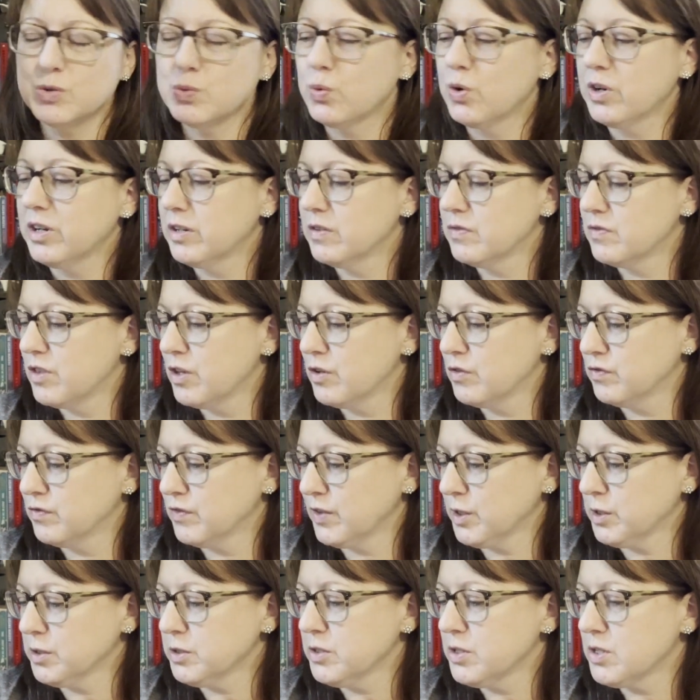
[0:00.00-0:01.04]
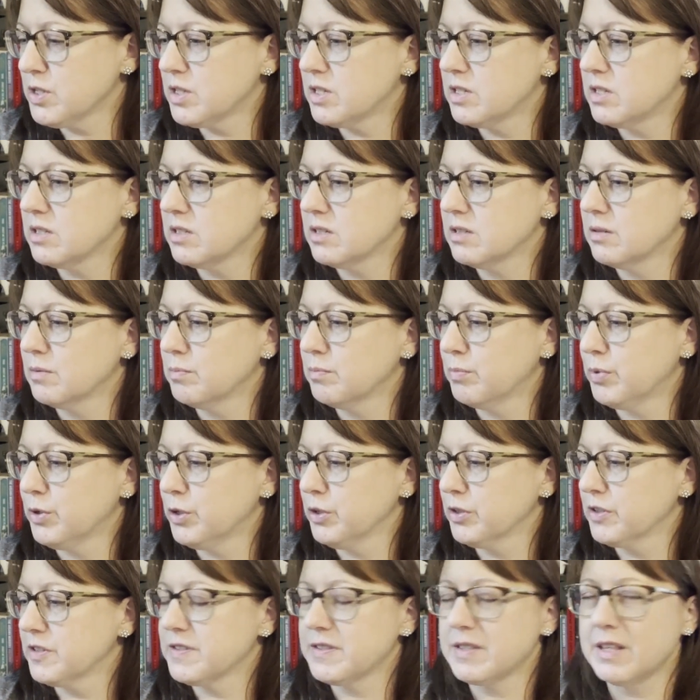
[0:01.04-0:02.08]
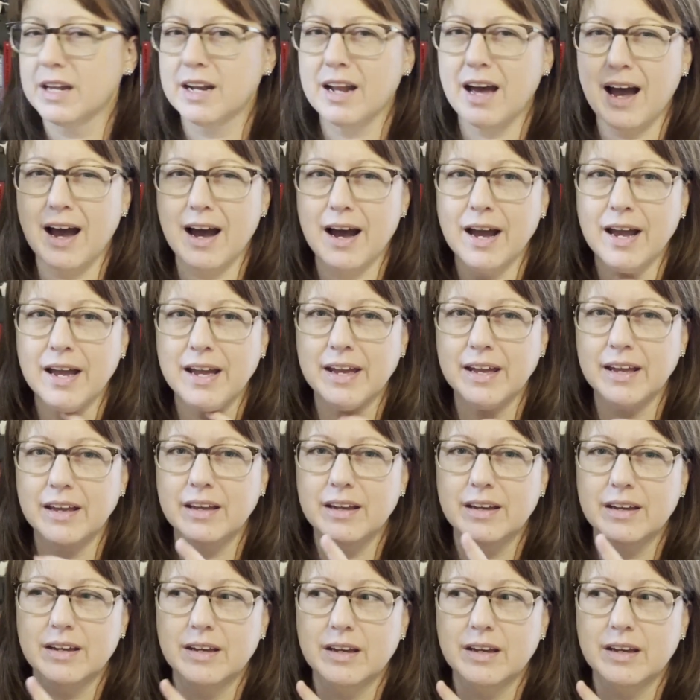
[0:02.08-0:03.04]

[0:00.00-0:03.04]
one of the first books that I